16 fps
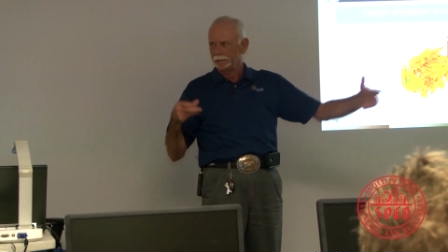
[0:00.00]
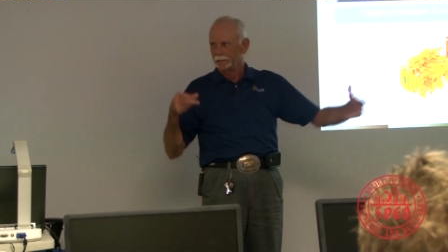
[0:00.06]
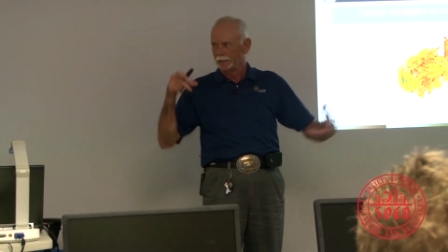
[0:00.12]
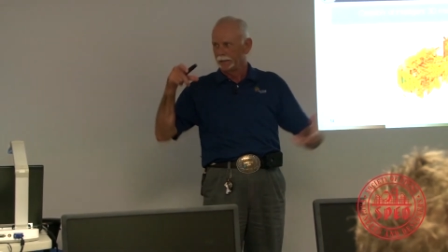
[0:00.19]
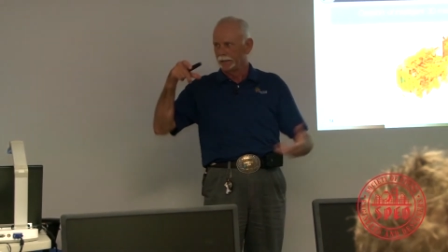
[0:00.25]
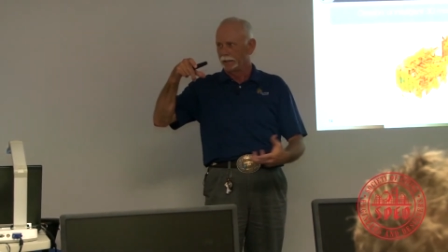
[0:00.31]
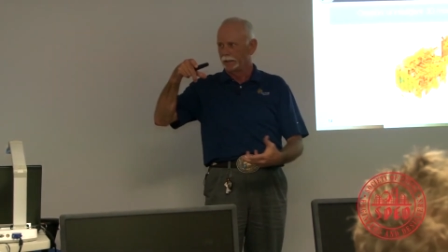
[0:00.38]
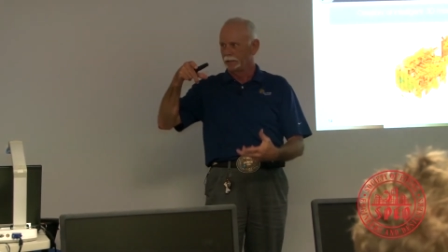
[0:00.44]

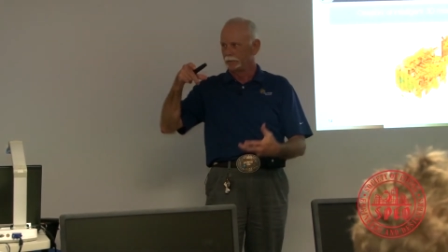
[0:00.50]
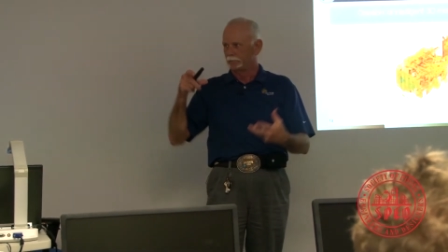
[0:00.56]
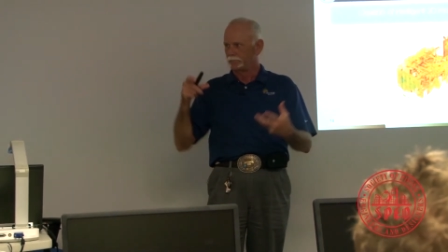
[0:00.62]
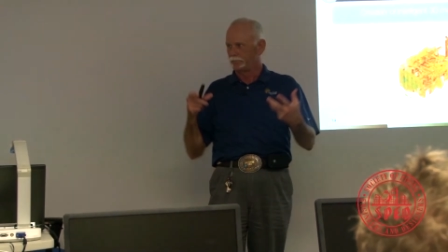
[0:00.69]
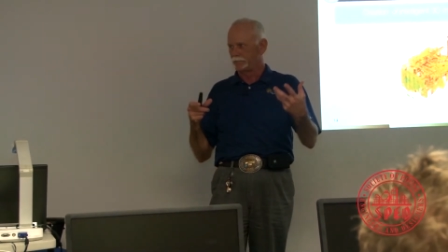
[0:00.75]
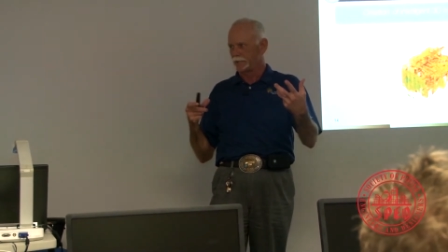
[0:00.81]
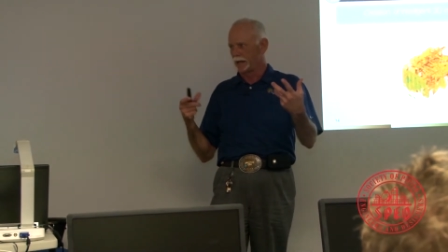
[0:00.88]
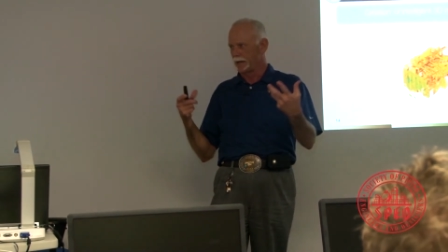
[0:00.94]
and
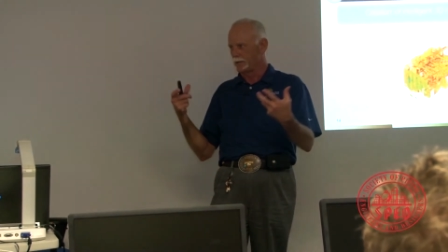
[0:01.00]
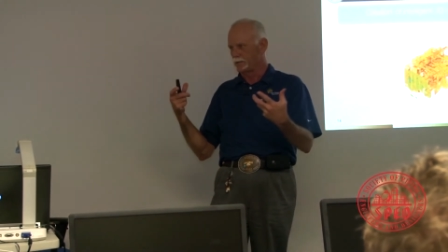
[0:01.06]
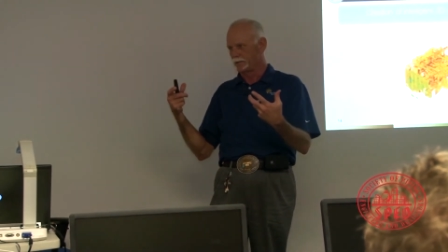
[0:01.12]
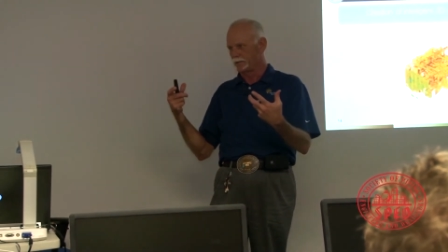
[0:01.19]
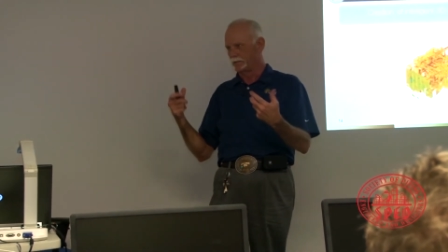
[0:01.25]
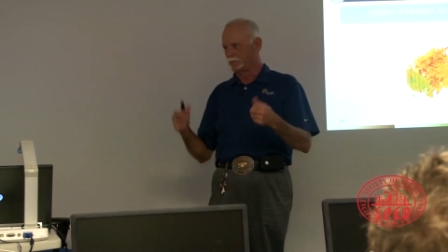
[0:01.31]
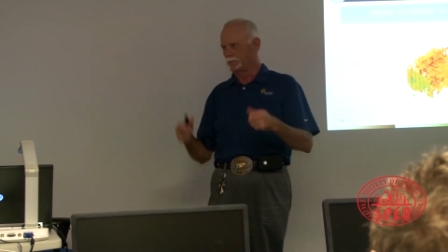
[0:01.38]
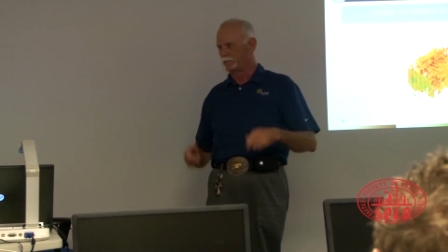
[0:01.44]

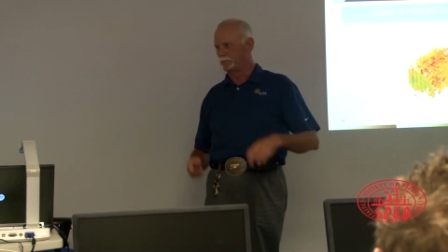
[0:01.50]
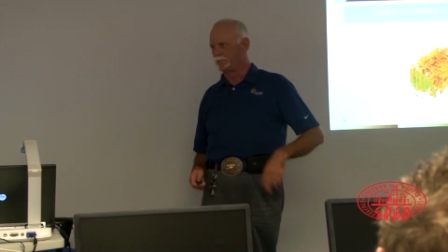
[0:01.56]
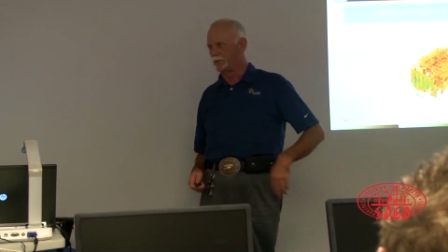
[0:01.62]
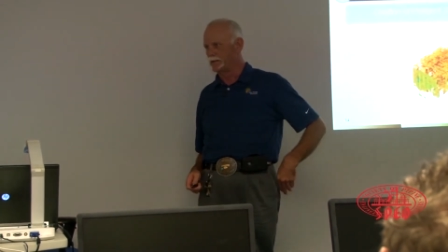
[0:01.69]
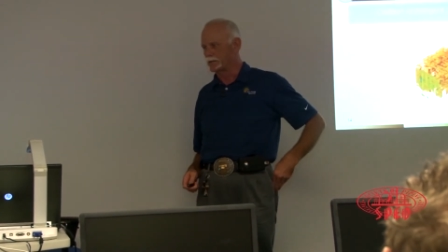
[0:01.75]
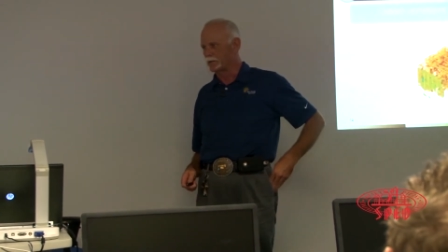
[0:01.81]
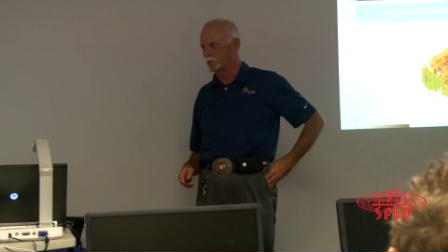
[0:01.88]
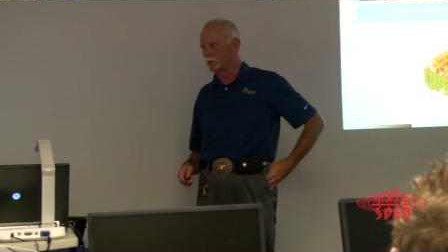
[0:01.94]
changed the
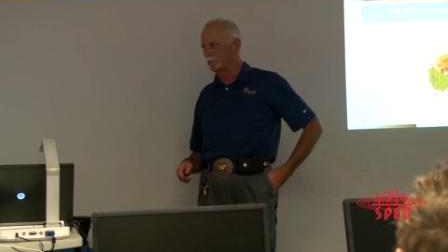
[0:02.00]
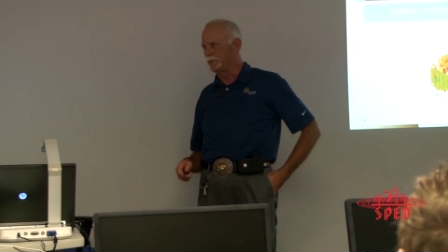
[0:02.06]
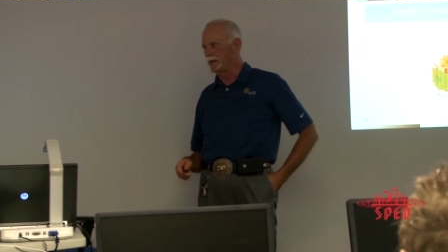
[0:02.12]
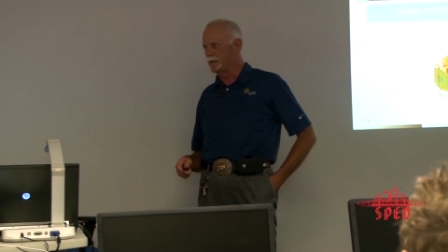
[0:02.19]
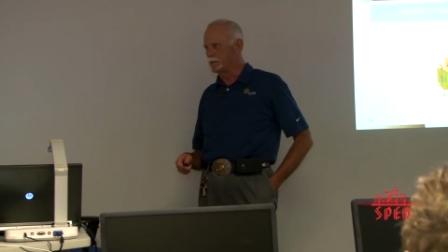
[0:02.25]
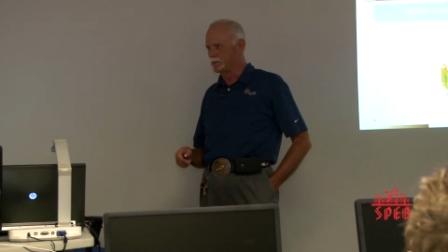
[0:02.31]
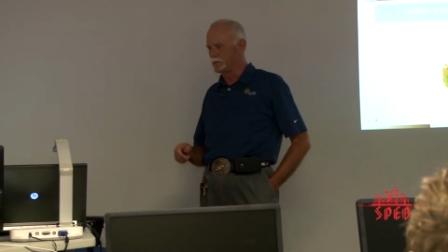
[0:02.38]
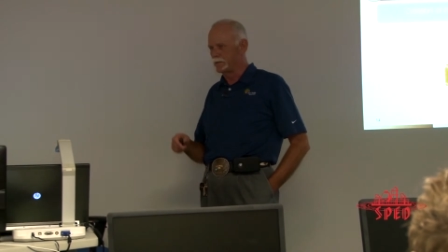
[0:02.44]
physical
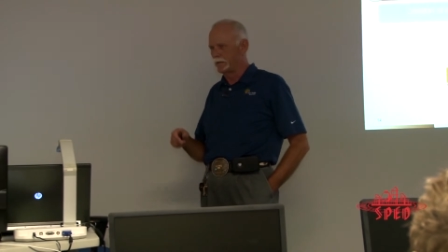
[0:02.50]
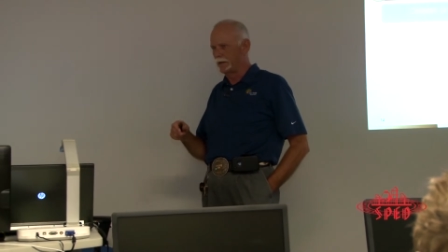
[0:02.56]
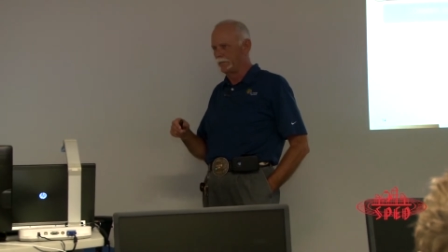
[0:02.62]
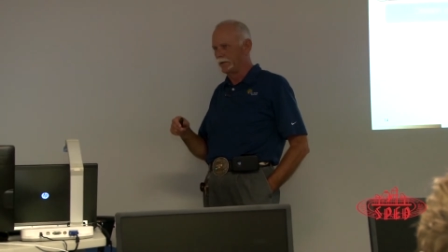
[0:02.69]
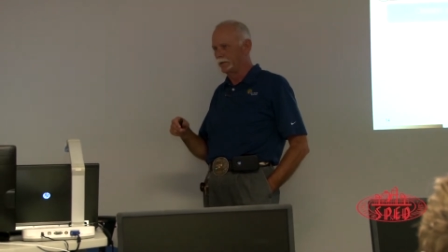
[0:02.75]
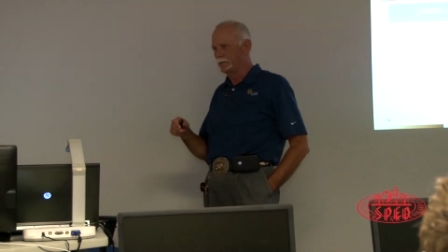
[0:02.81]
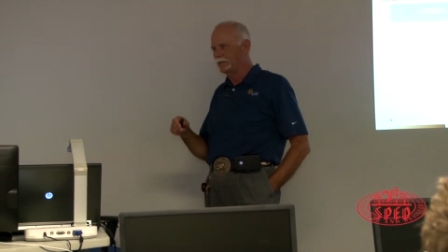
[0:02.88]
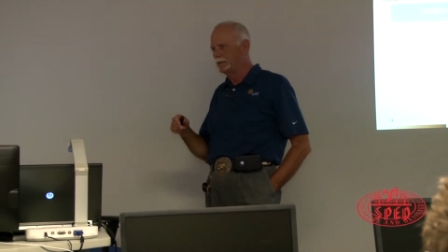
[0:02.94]
features
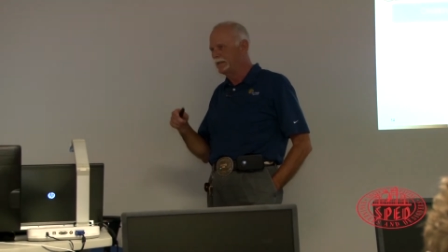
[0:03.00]
of it,